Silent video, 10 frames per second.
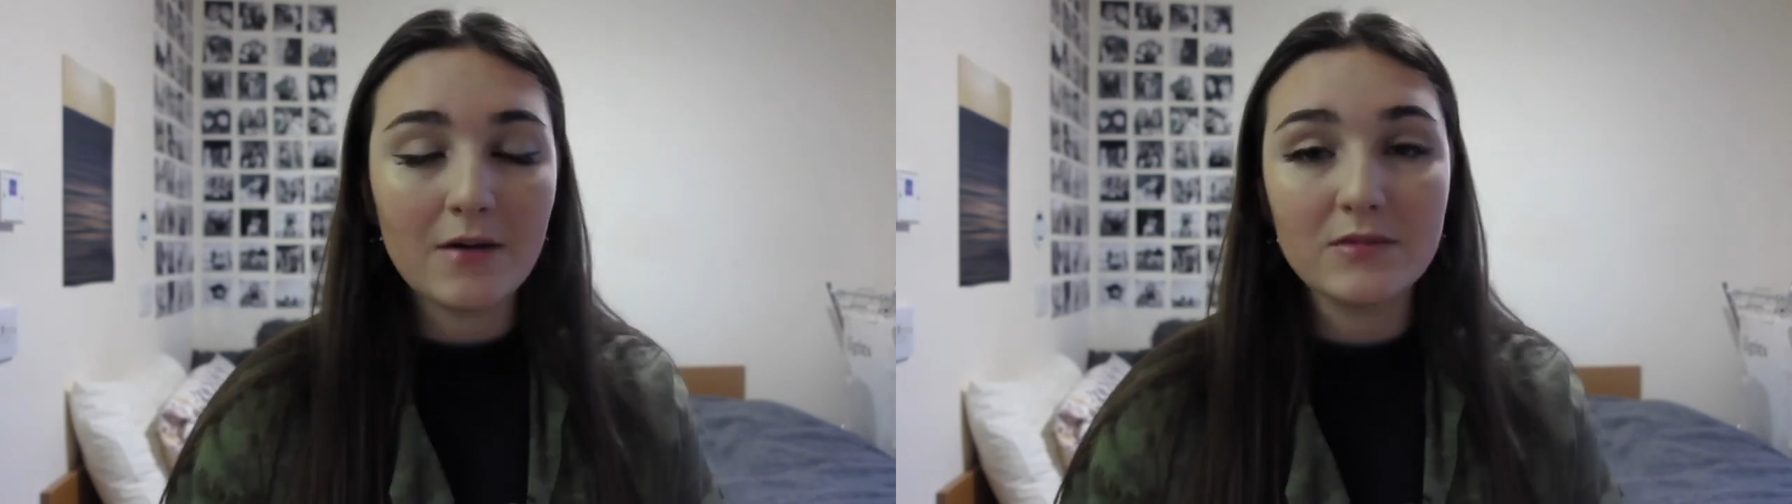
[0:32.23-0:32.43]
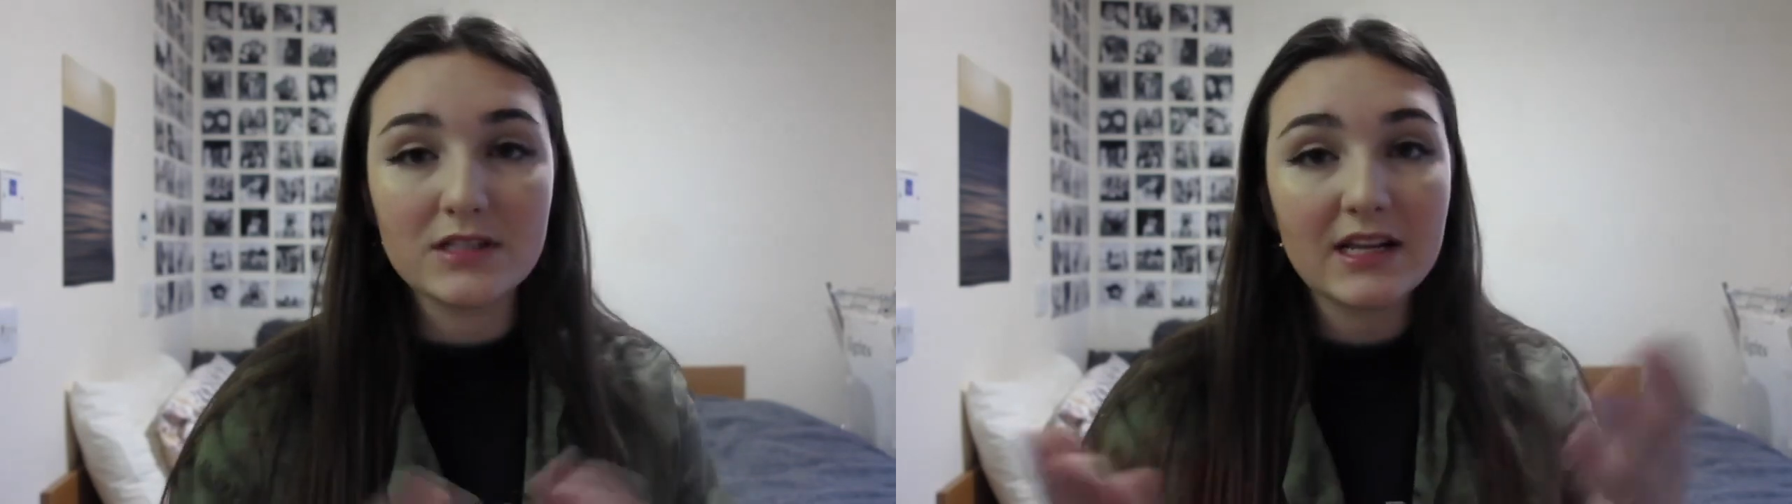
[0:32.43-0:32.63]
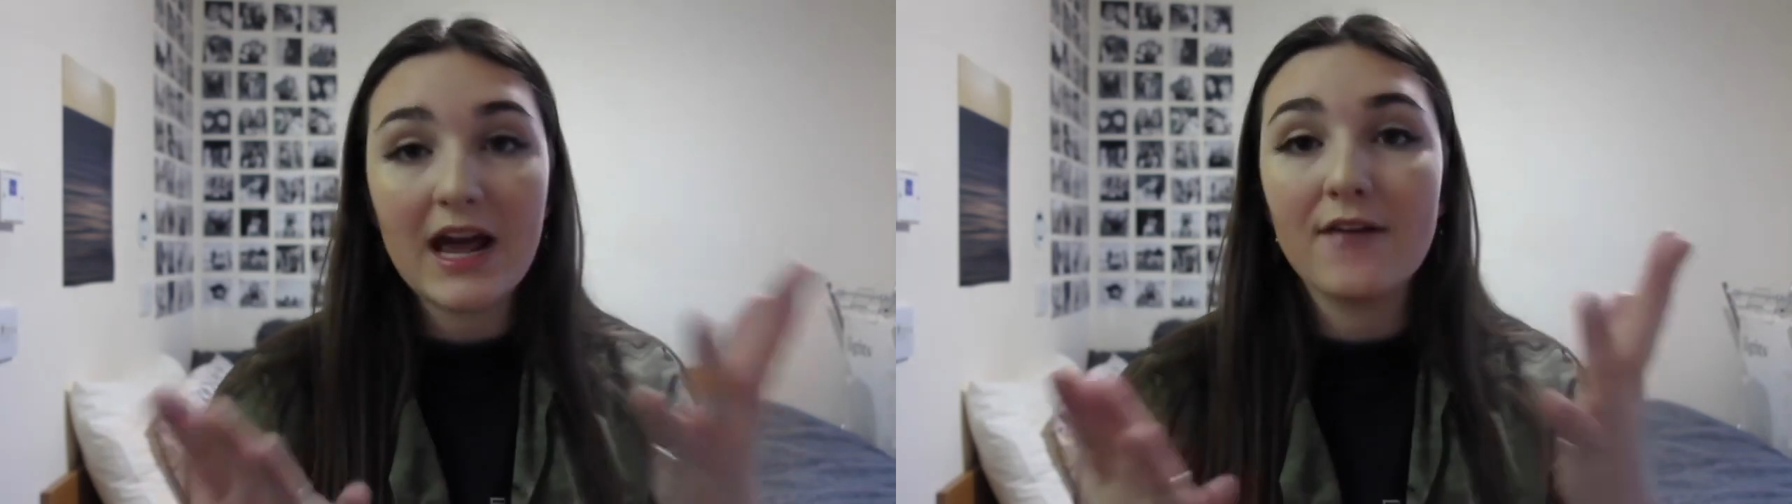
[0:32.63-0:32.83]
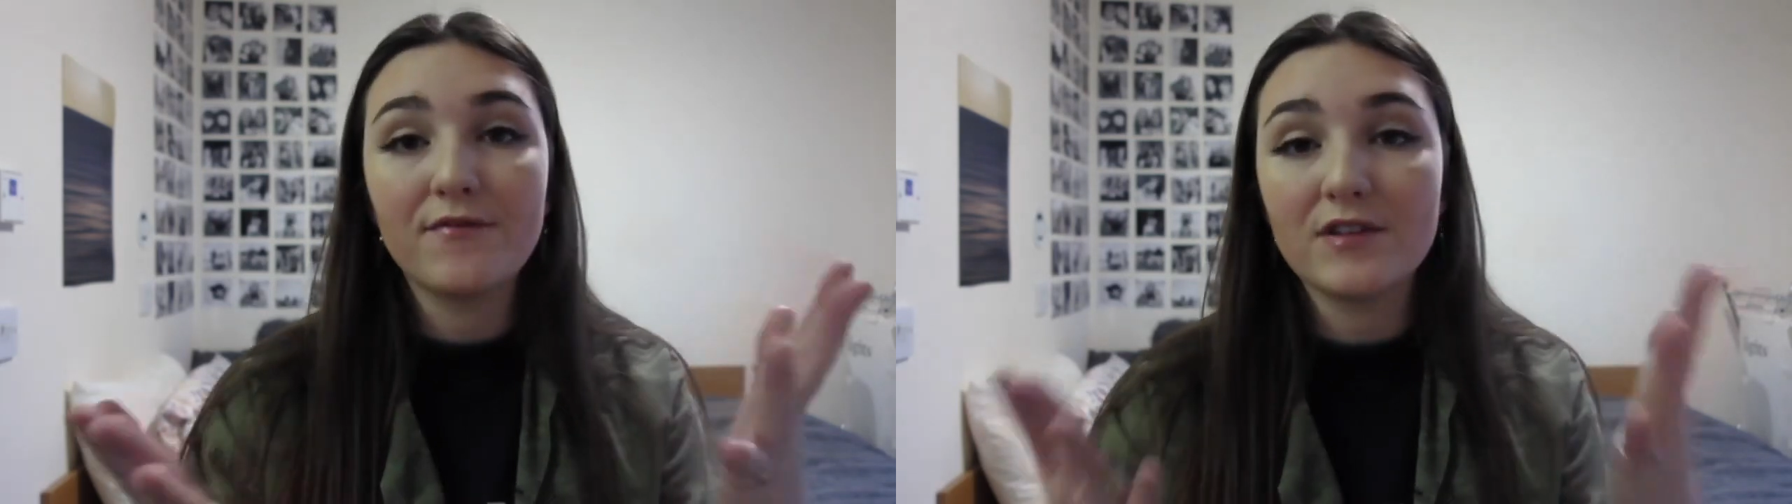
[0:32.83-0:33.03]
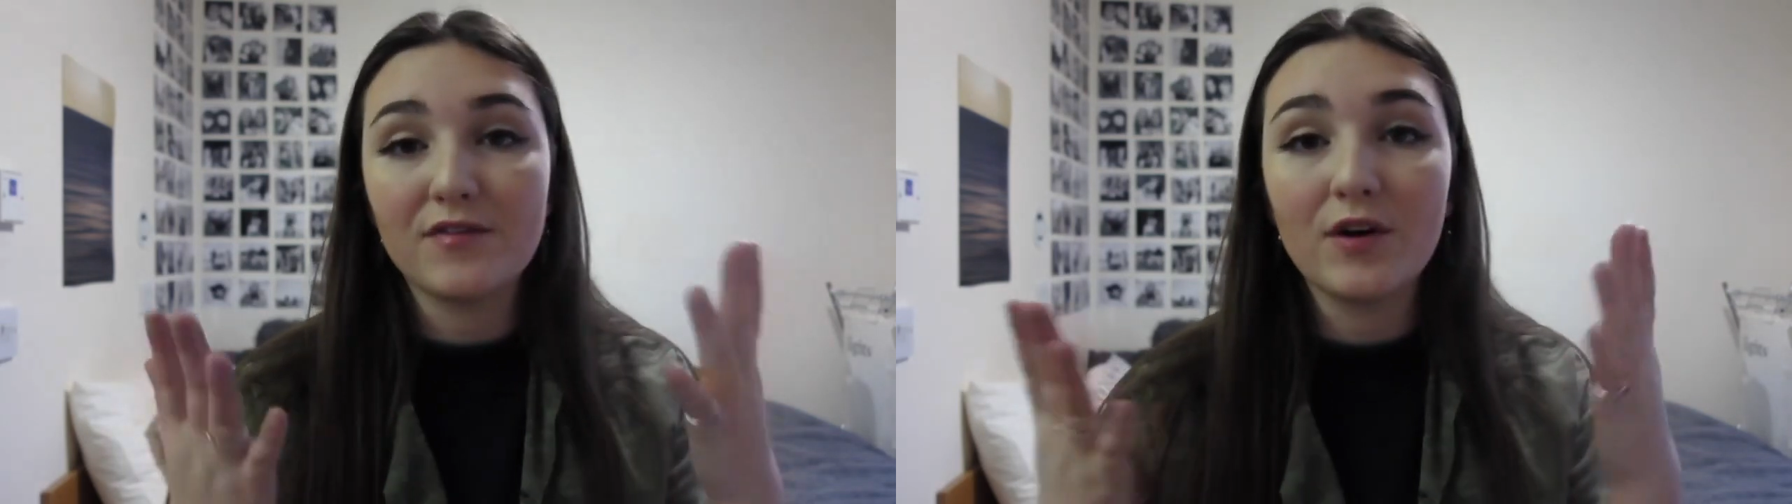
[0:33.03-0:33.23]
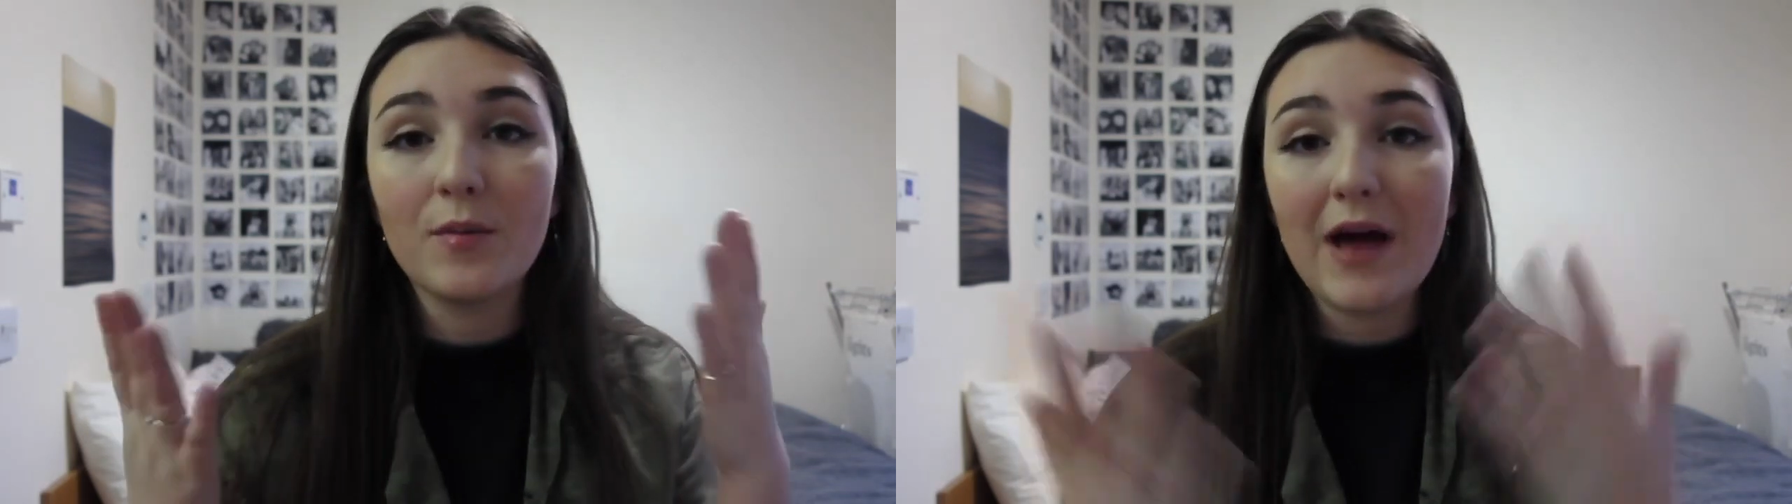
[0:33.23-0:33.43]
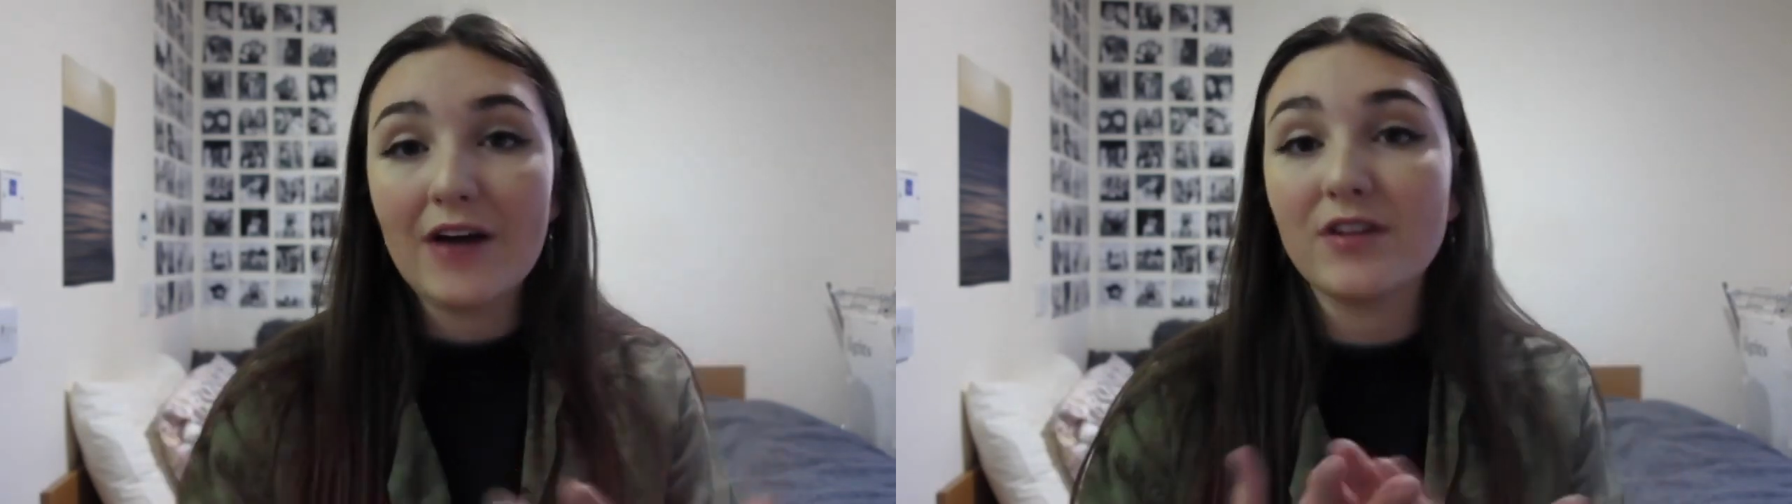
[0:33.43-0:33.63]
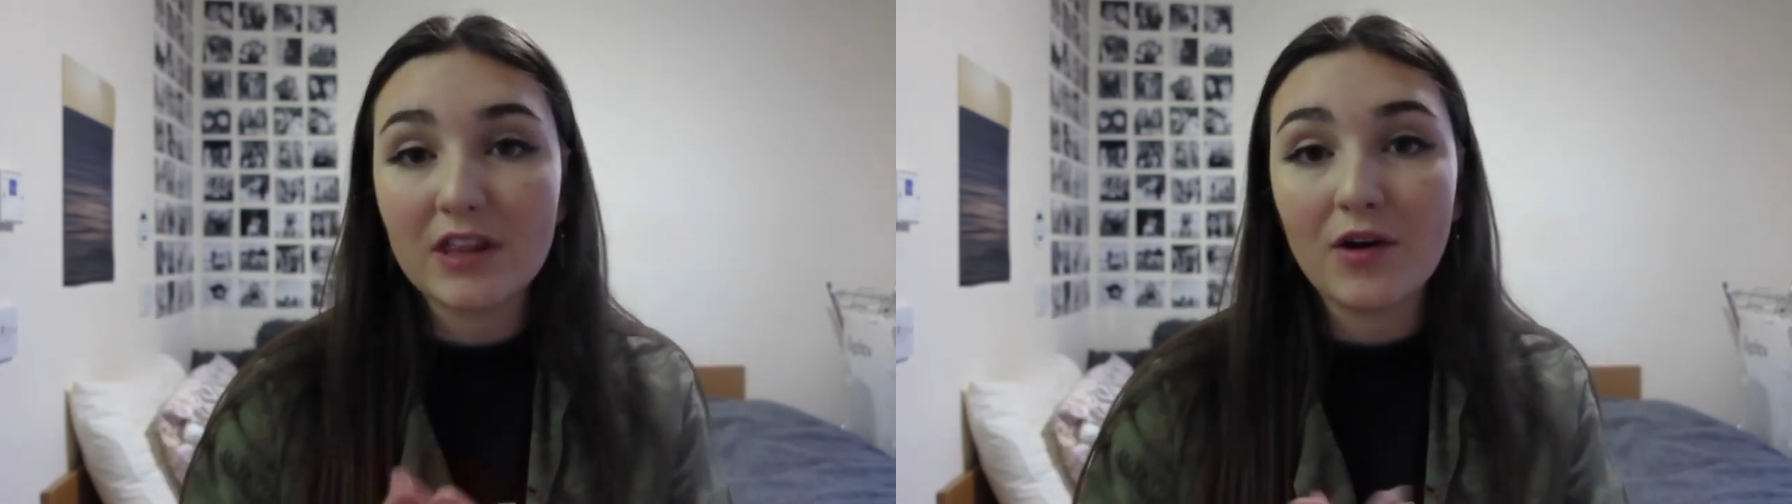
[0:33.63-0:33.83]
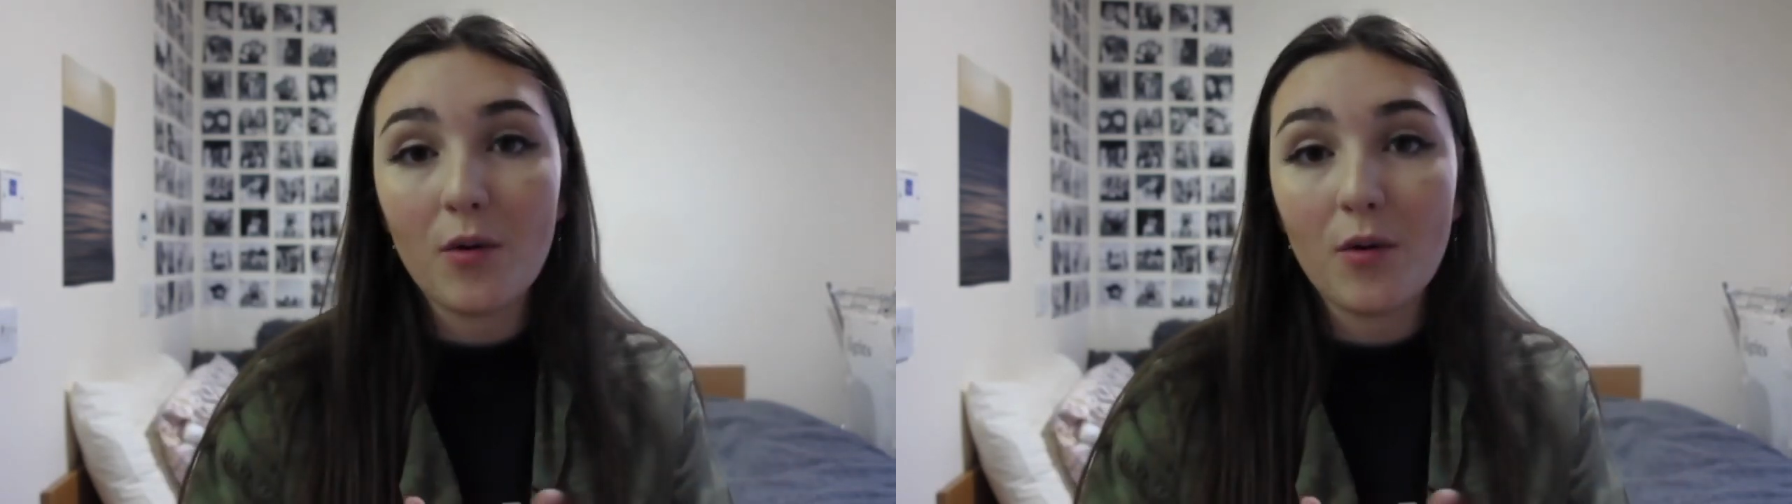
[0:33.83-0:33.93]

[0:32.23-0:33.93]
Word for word: I'm just gonna have to film everything